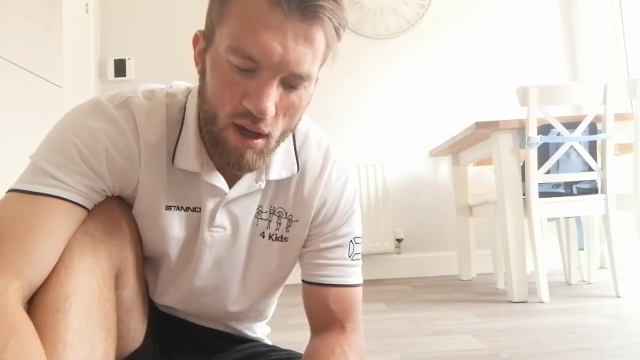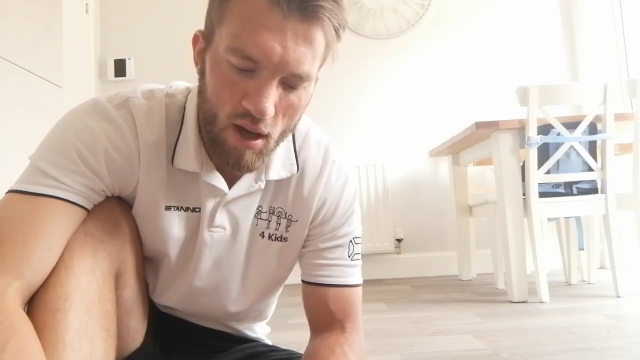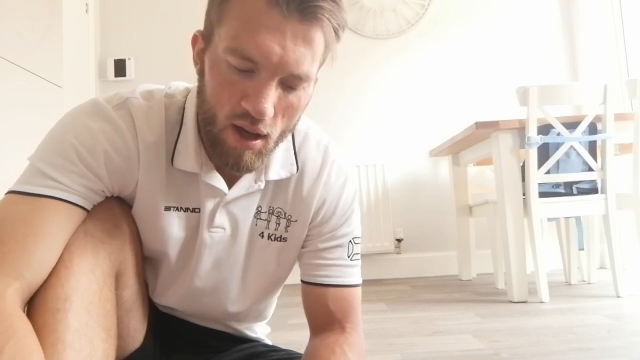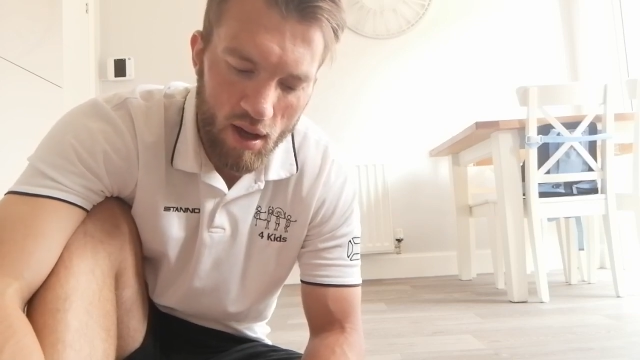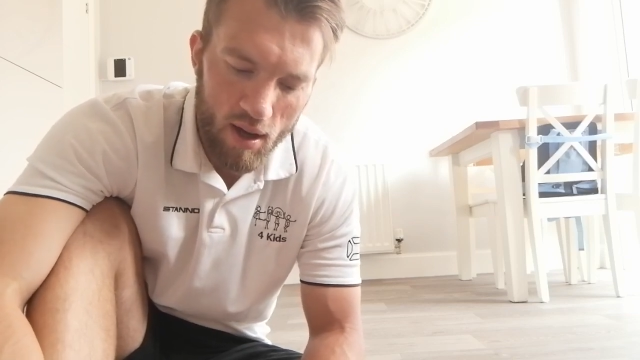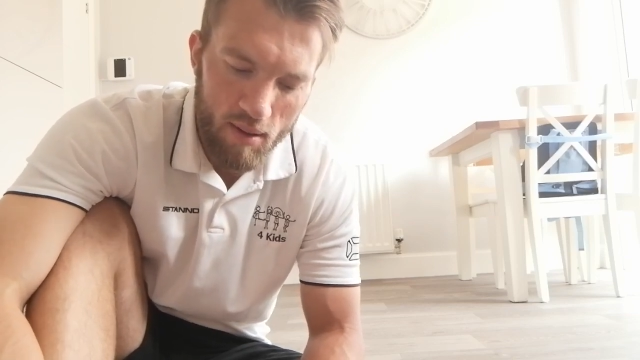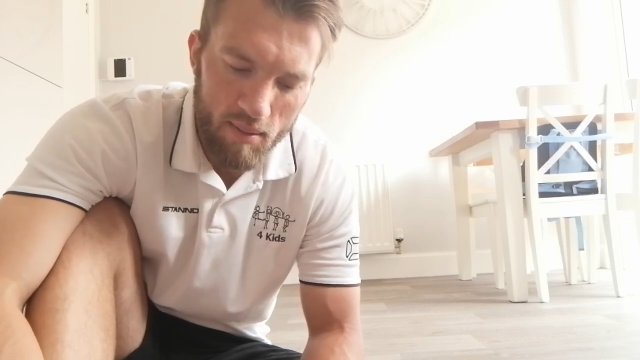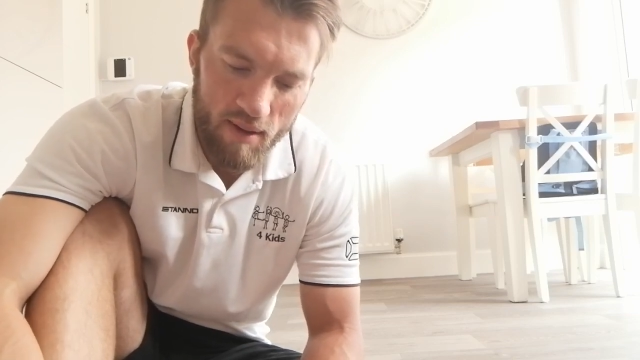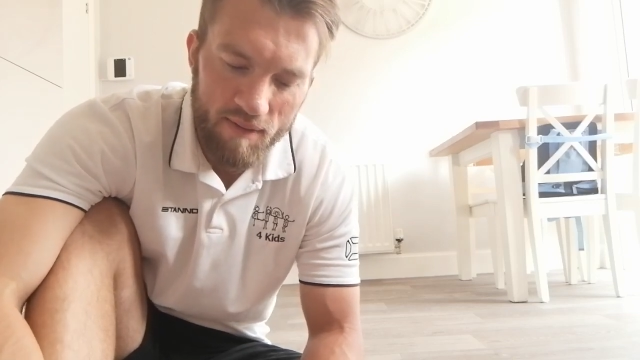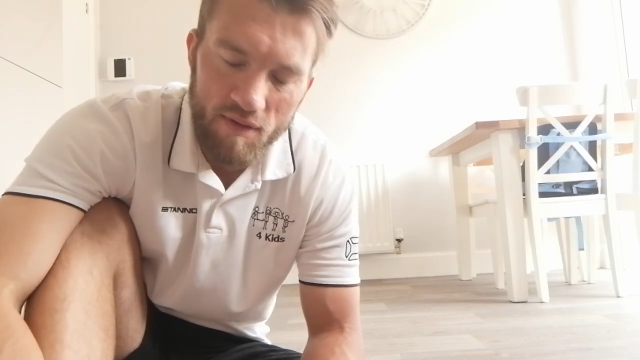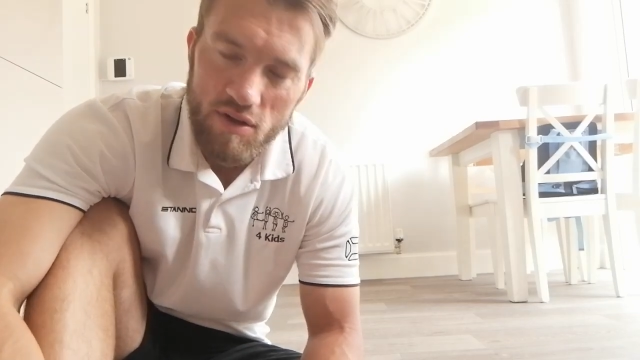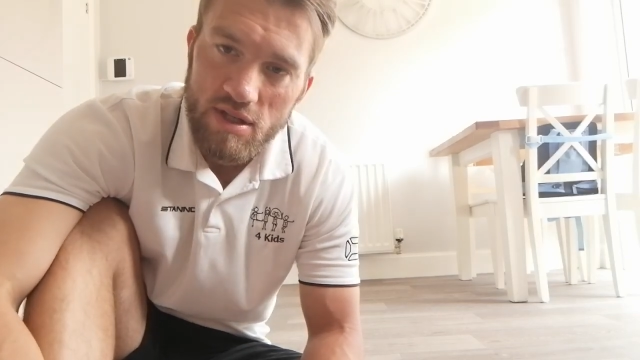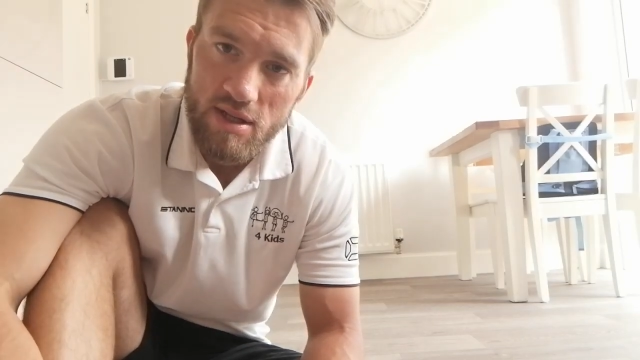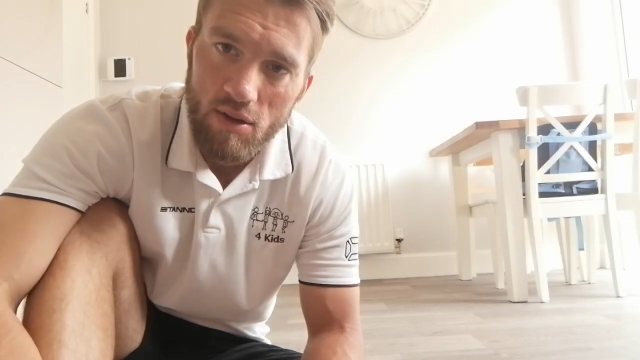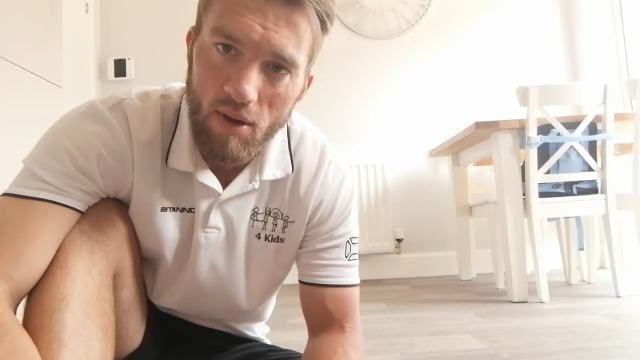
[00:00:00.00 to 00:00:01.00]
if
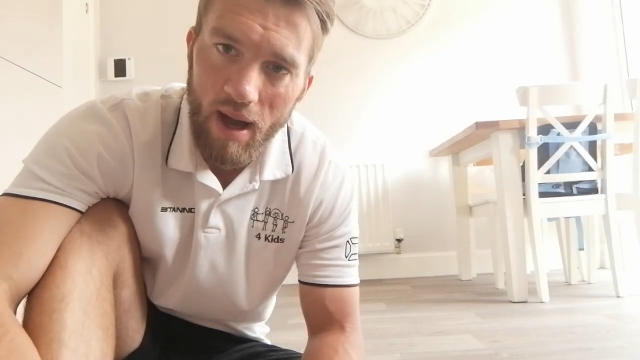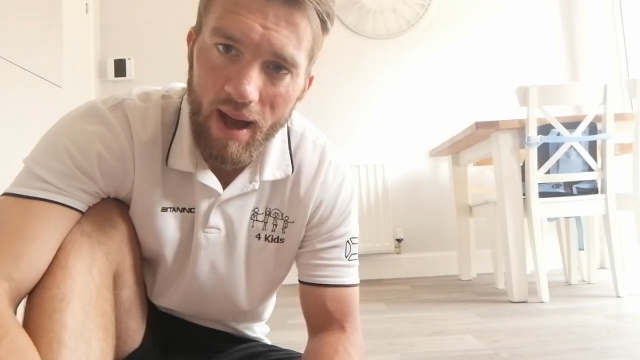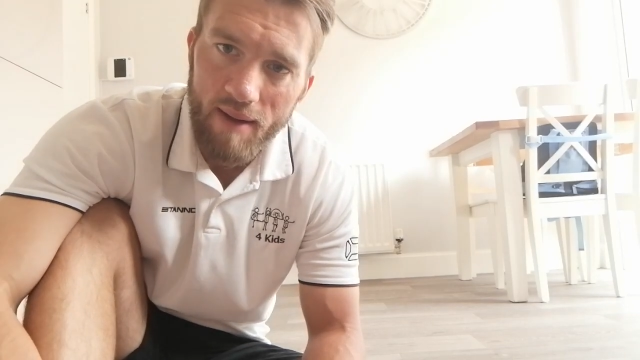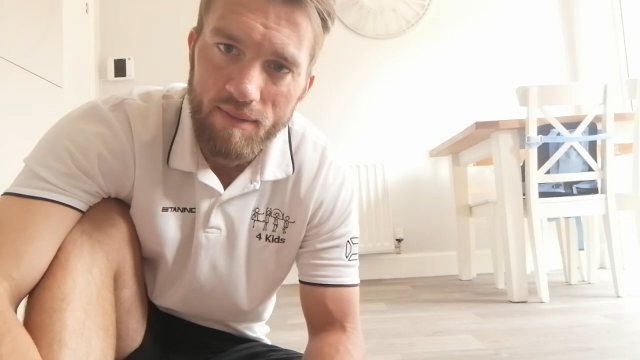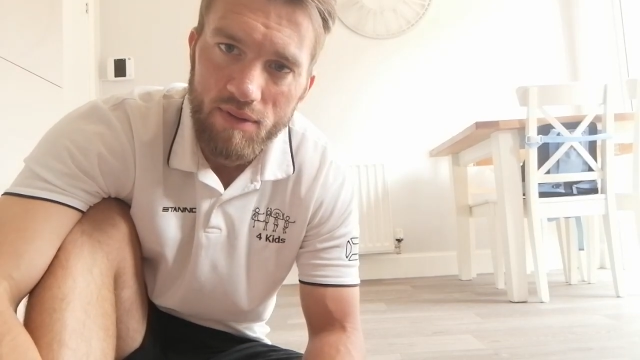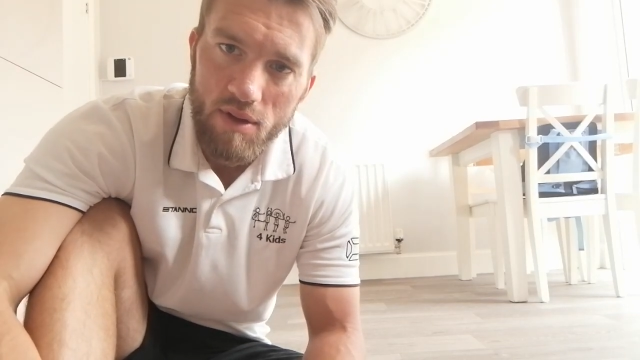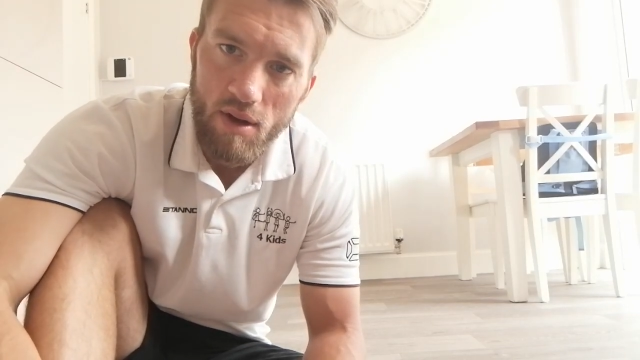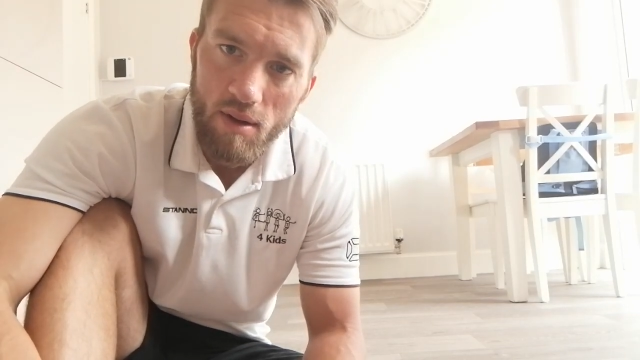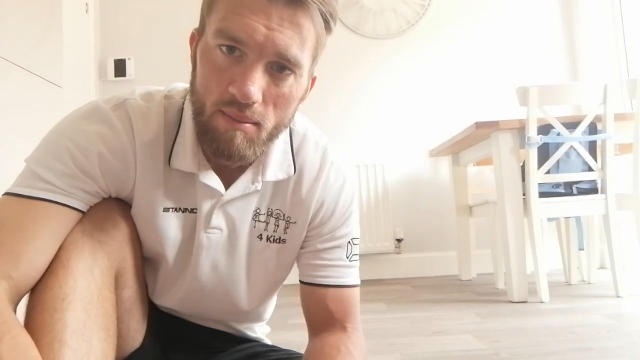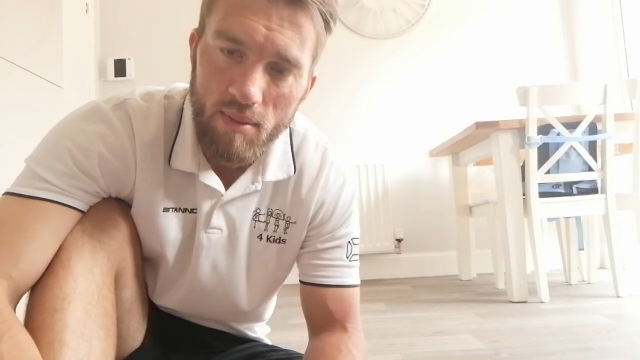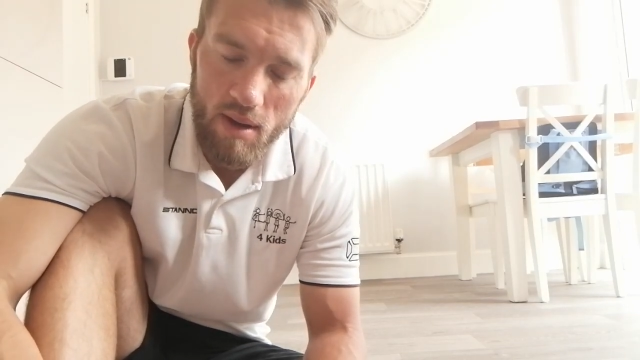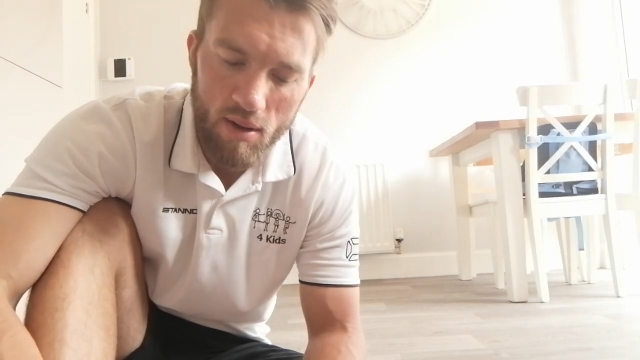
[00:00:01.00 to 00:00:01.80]
you still have them,